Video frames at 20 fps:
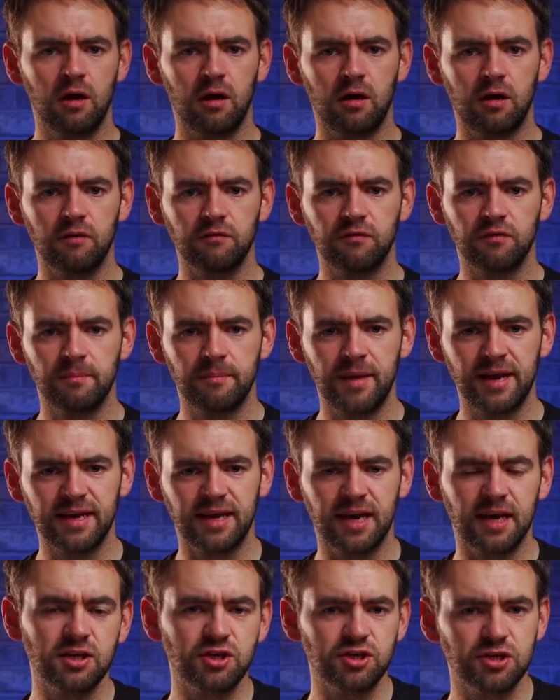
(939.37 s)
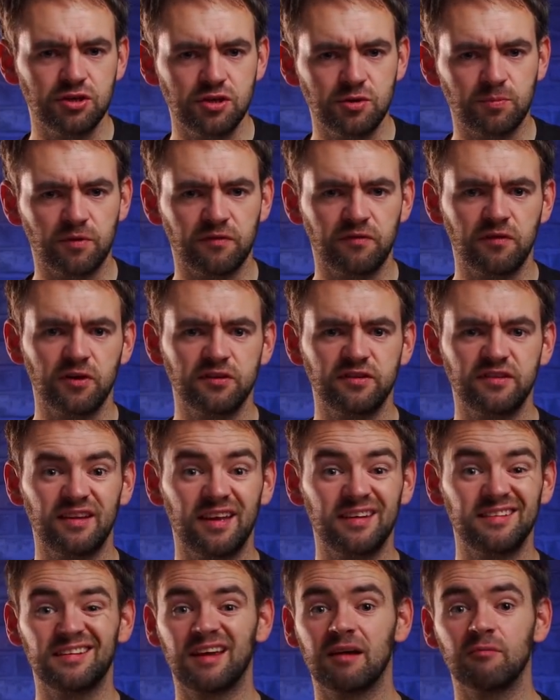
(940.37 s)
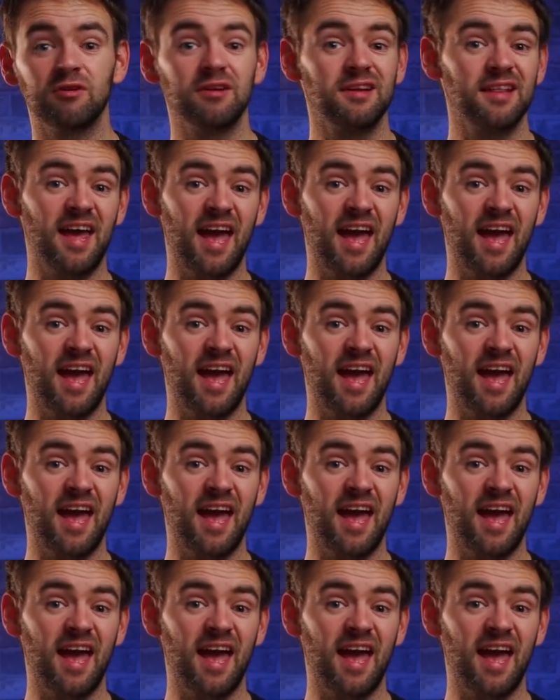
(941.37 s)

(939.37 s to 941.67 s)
of medication you prefer to take to get rid